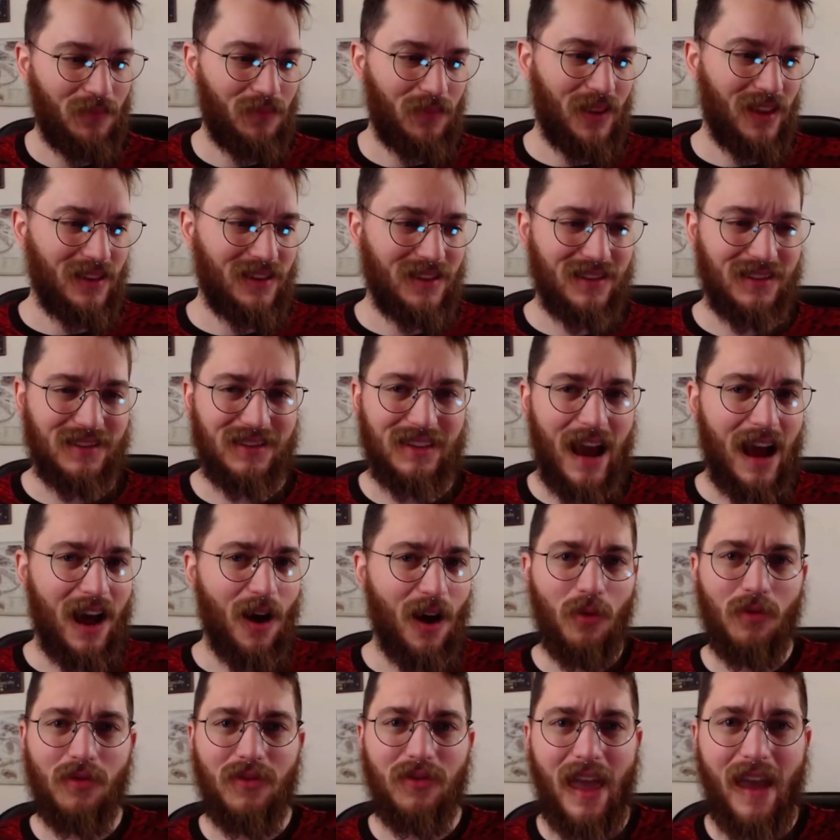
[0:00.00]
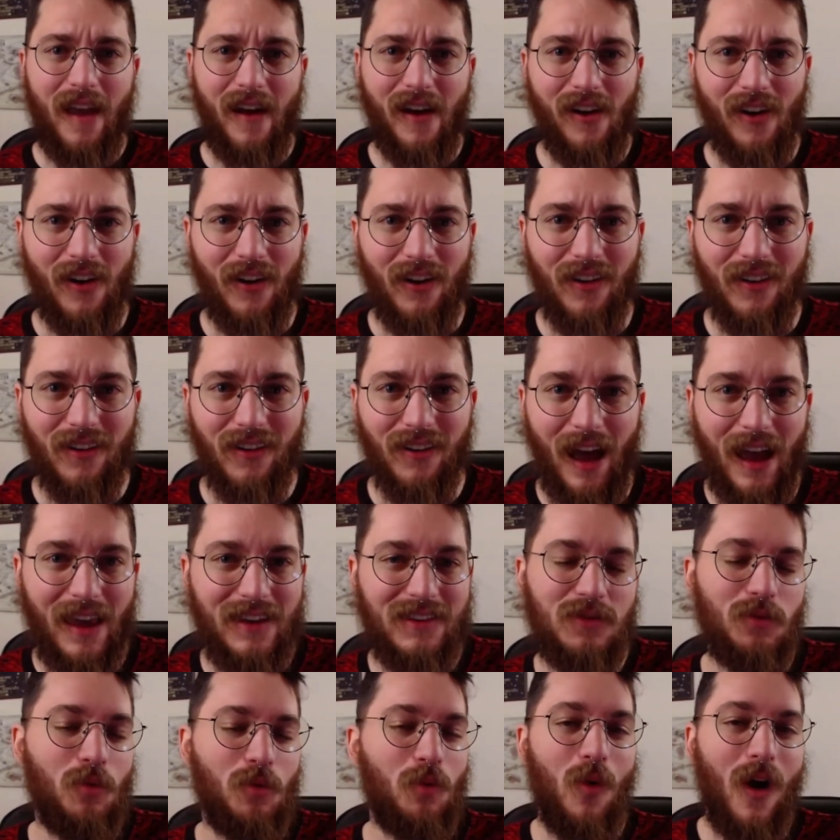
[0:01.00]
It's down there.
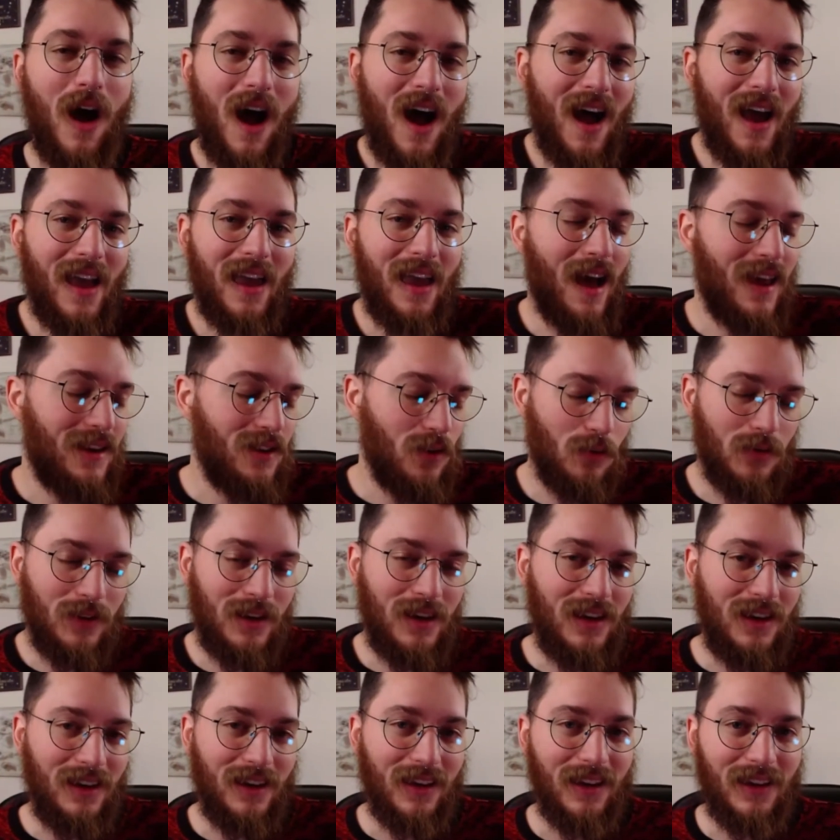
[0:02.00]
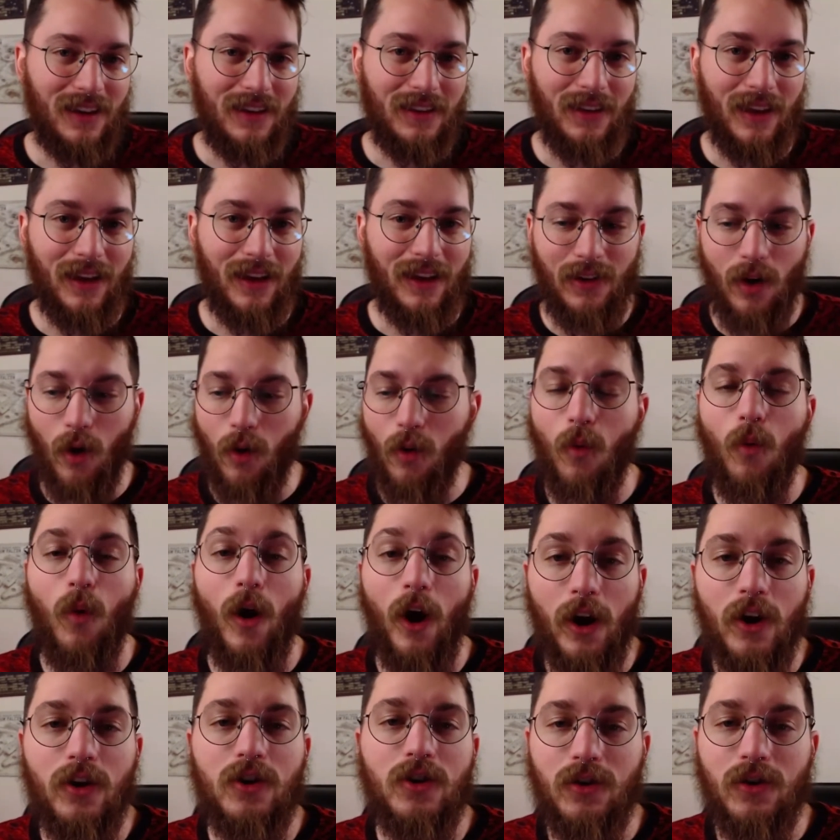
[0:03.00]
Why? I don't need it. And like, no,
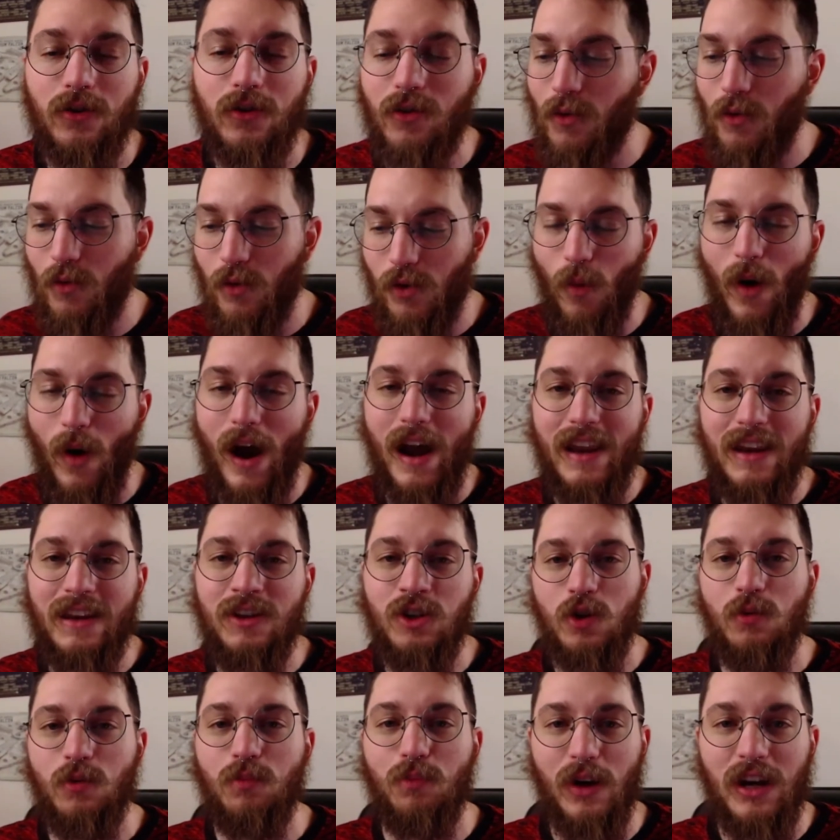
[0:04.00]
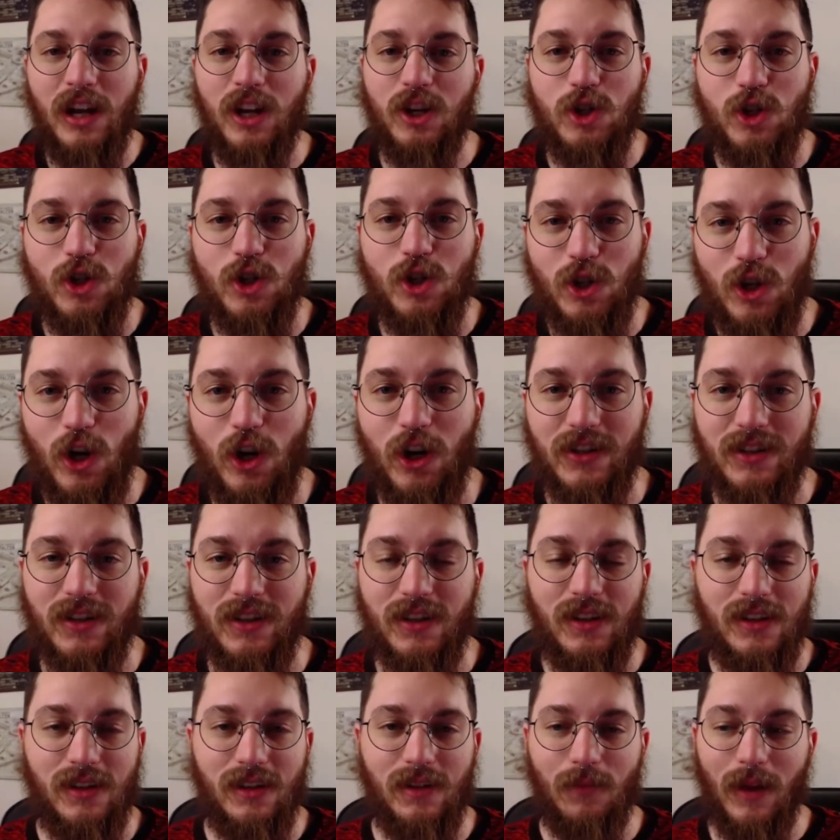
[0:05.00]
why didn't you bring a shirt?
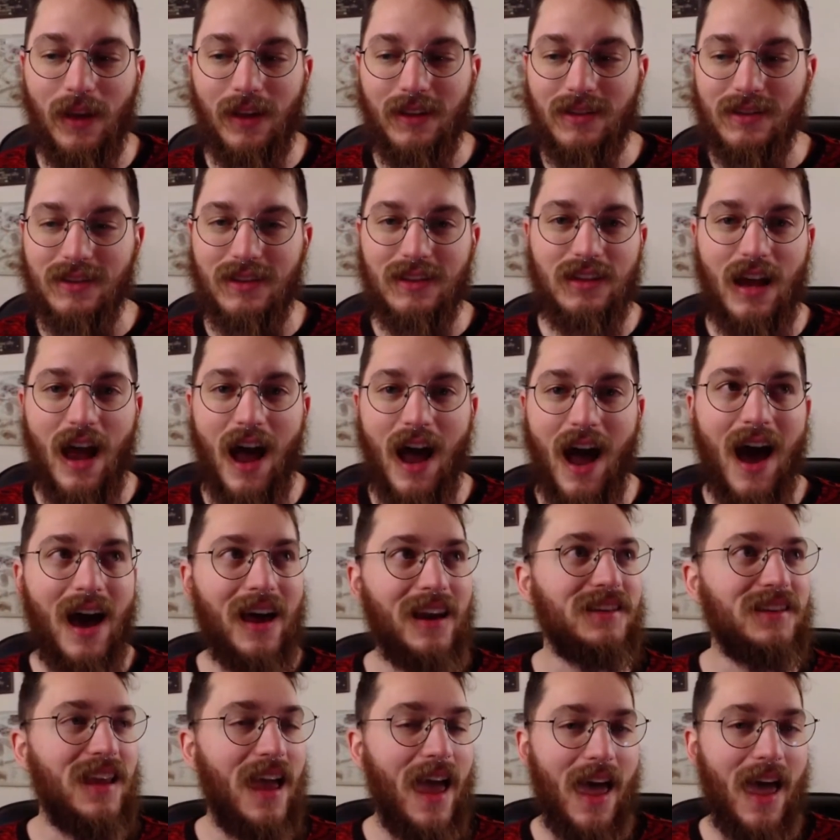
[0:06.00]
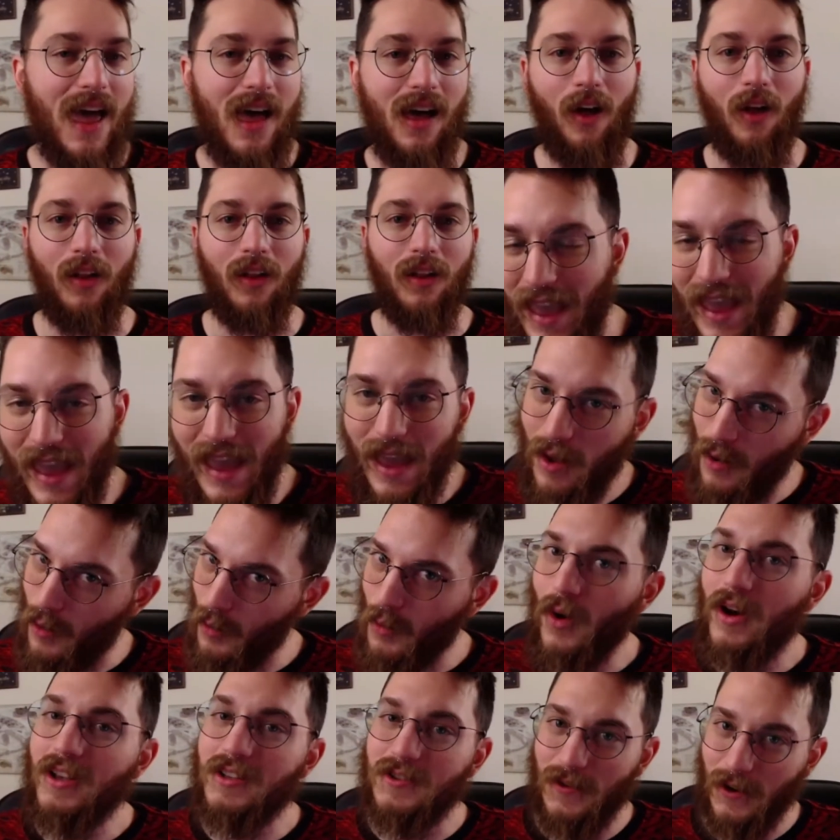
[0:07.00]
I'm like, because it's hot as hell. It
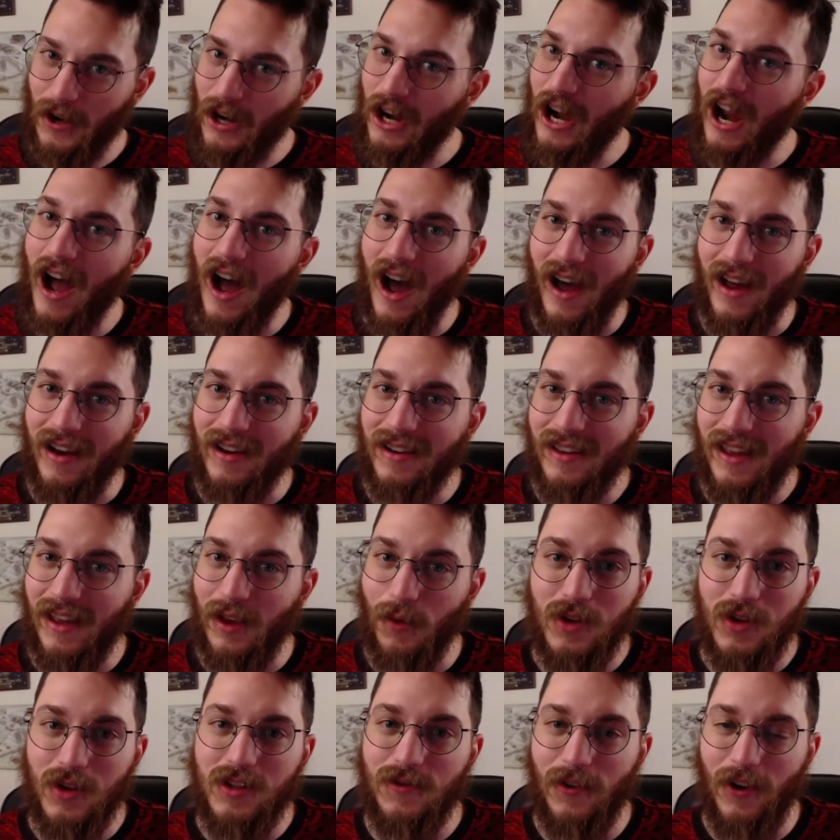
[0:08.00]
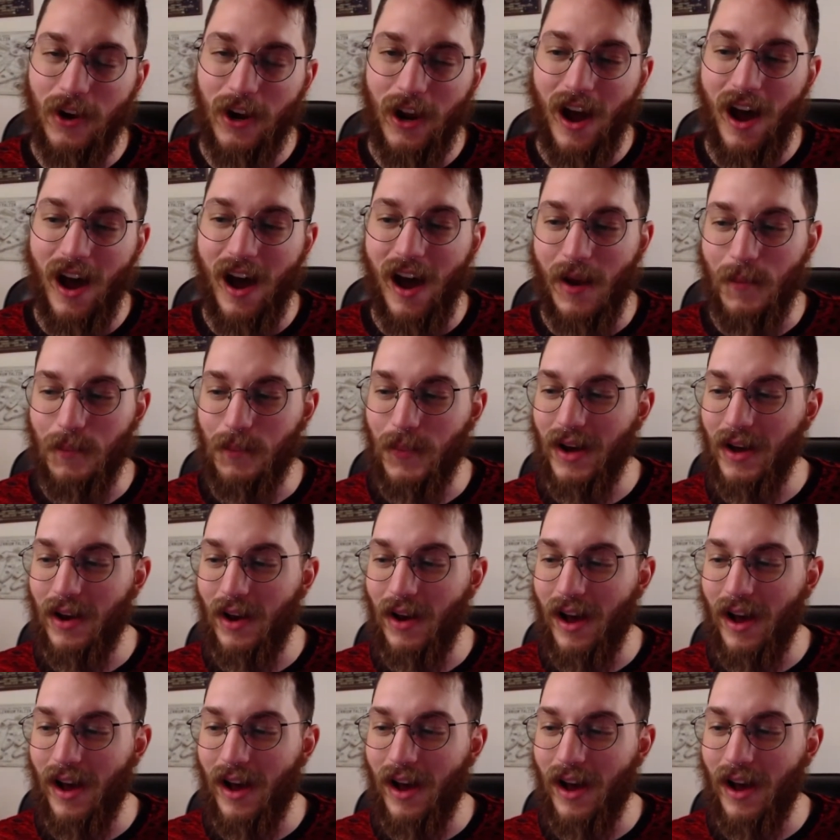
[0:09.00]
was very hot. It was very hot. But